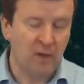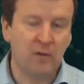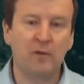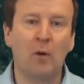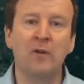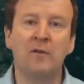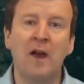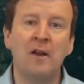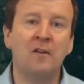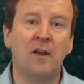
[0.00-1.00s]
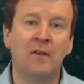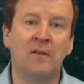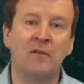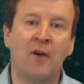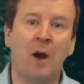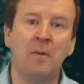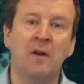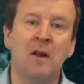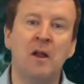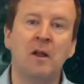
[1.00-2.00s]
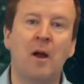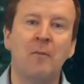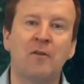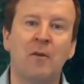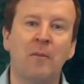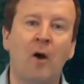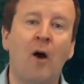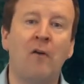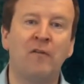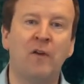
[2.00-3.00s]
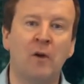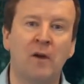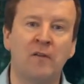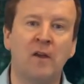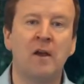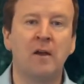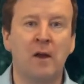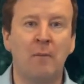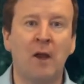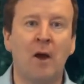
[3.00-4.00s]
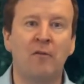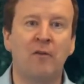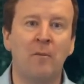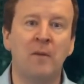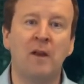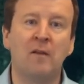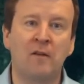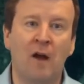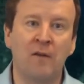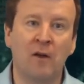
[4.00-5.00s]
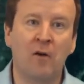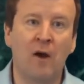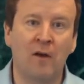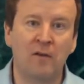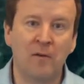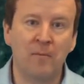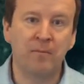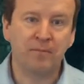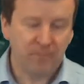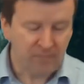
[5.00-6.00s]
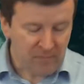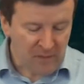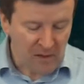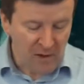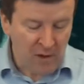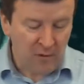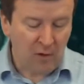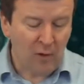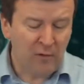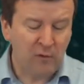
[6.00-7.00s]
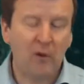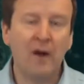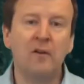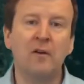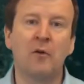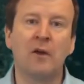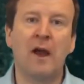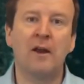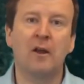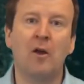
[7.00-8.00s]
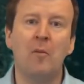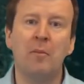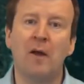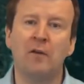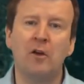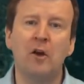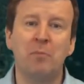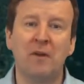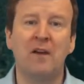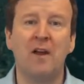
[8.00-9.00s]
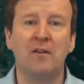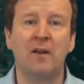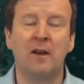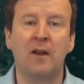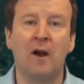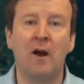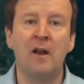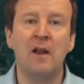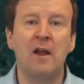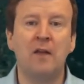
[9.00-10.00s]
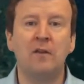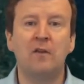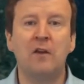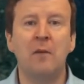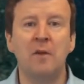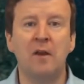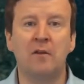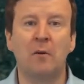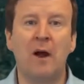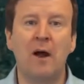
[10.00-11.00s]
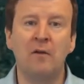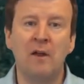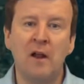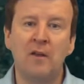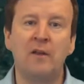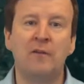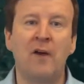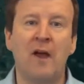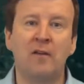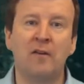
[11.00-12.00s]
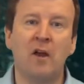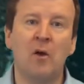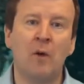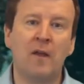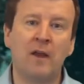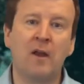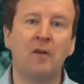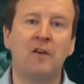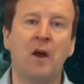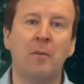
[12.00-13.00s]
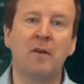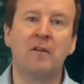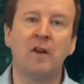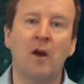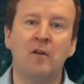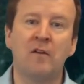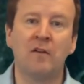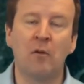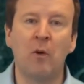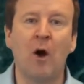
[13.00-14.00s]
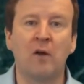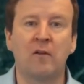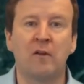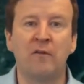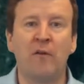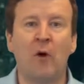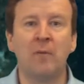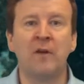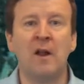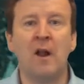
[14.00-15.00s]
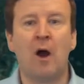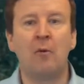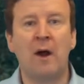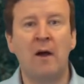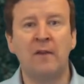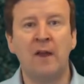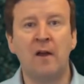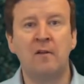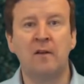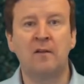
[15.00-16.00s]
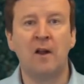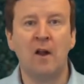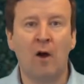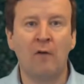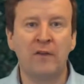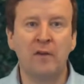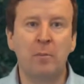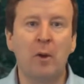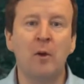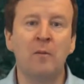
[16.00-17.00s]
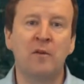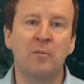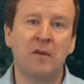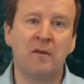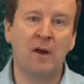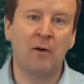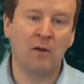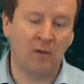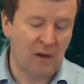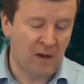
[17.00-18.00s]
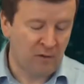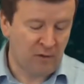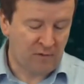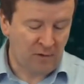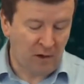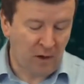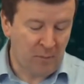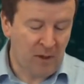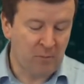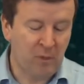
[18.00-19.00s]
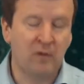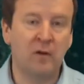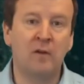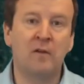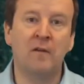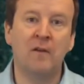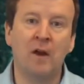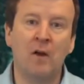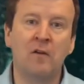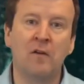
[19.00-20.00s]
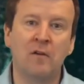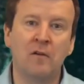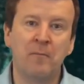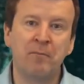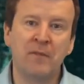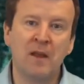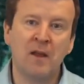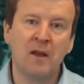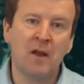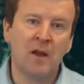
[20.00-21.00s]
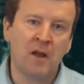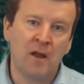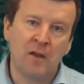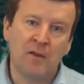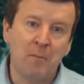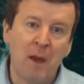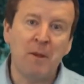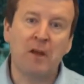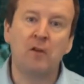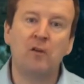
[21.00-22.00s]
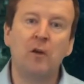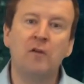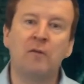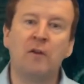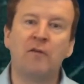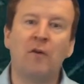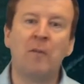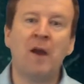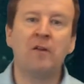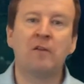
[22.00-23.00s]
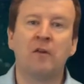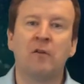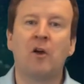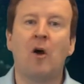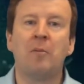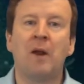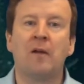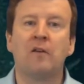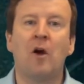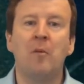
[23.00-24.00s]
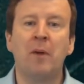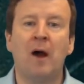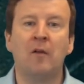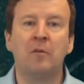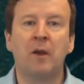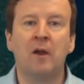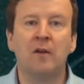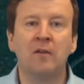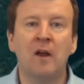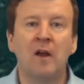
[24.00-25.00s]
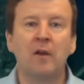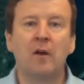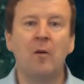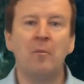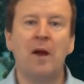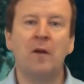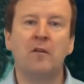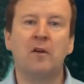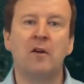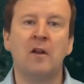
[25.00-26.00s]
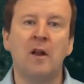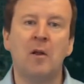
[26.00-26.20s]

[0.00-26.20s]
The source of energy in this environment comes from the hot fluids coming up from inside the crust. The concentration of organic compounds could potentially occur in the chimneys around these vents where they're gushing up into the oceans, in the rocks that are formed around the edges of these plumes of material that are being produced in the oceans. They may be conducive to the formation of complex compounds because the compounds could